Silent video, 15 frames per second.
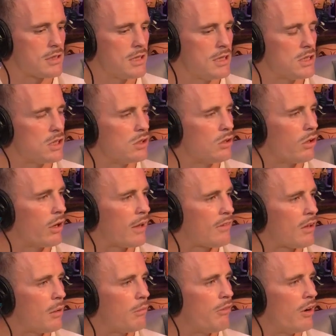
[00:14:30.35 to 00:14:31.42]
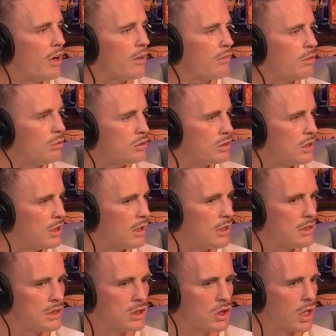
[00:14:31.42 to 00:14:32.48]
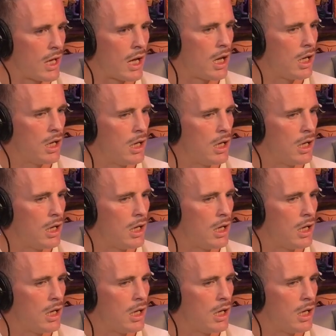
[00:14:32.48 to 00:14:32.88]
not that type of fighter to talk shit. He's not that.